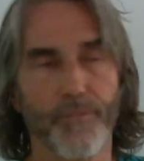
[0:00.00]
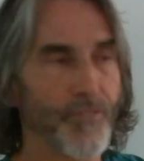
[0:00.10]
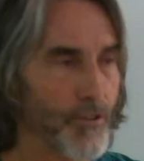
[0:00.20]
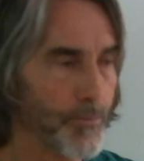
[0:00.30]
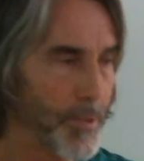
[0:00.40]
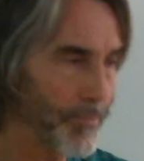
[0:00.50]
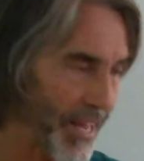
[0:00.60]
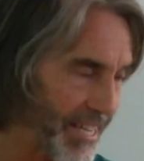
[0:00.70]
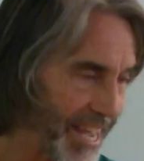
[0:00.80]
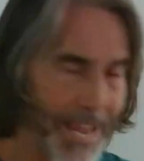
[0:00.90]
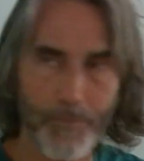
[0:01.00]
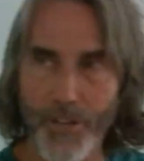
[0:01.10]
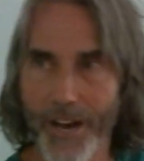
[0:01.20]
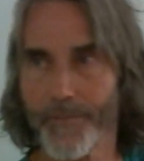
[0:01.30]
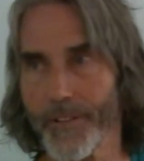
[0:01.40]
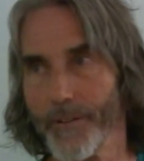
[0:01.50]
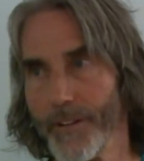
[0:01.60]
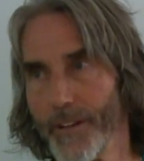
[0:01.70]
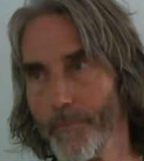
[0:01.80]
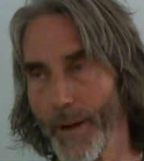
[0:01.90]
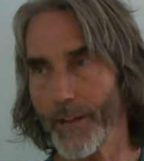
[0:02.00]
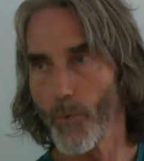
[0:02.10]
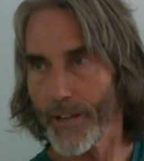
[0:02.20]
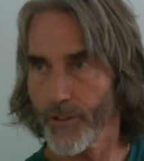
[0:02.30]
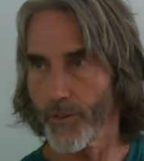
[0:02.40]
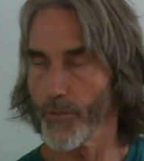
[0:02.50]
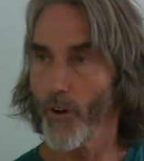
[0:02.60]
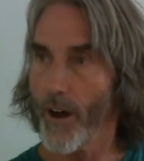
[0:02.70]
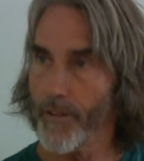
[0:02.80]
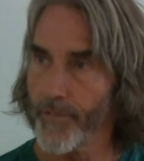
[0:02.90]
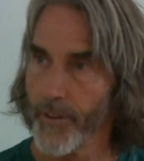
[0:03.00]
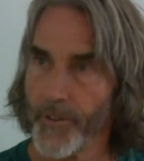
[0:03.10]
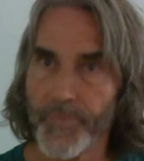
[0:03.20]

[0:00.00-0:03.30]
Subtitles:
first people that came cut my wetsuit off.